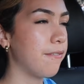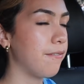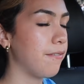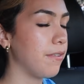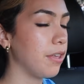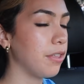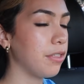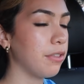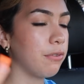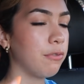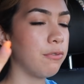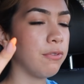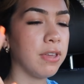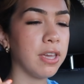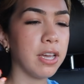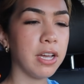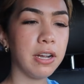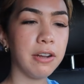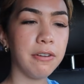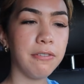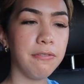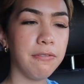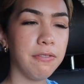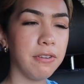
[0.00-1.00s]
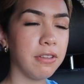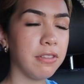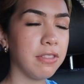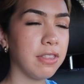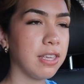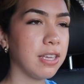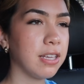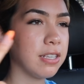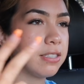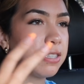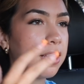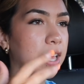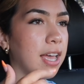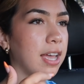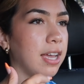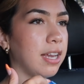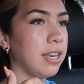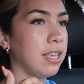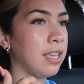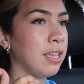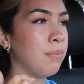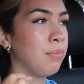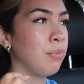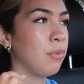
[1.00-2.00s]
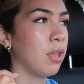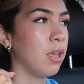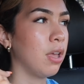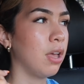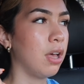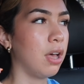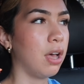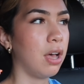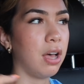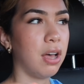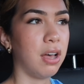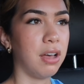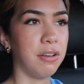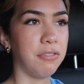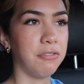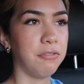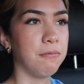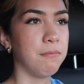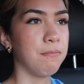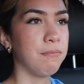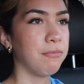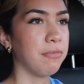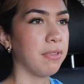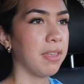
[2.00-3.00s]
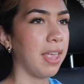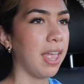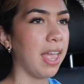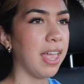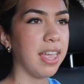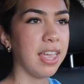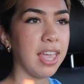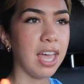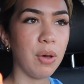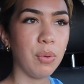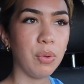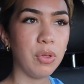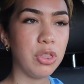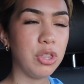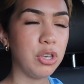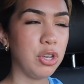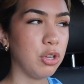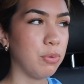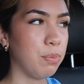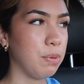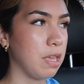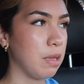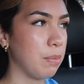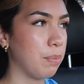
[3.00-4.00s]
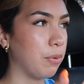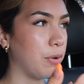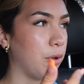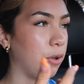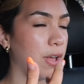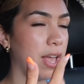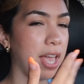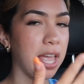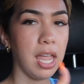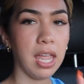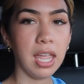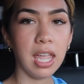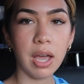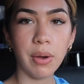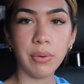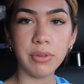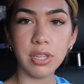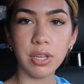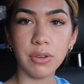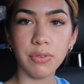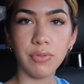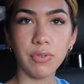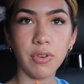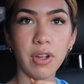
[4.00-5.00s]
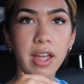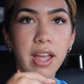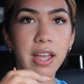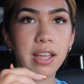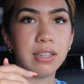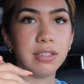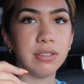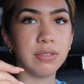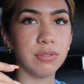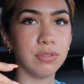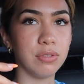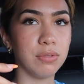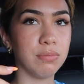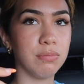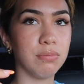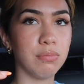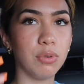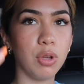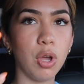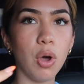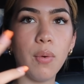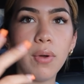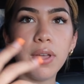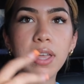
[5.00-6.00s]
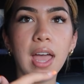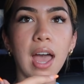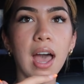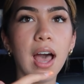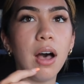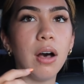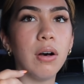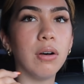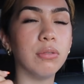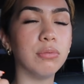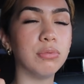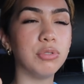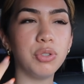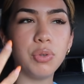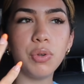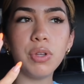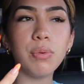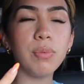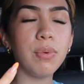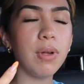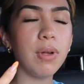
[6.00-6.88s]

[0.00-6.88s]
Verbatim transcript: Feel the fear, feel the anxiety of hanging out with the new people, hanging out with your friends, going out, doing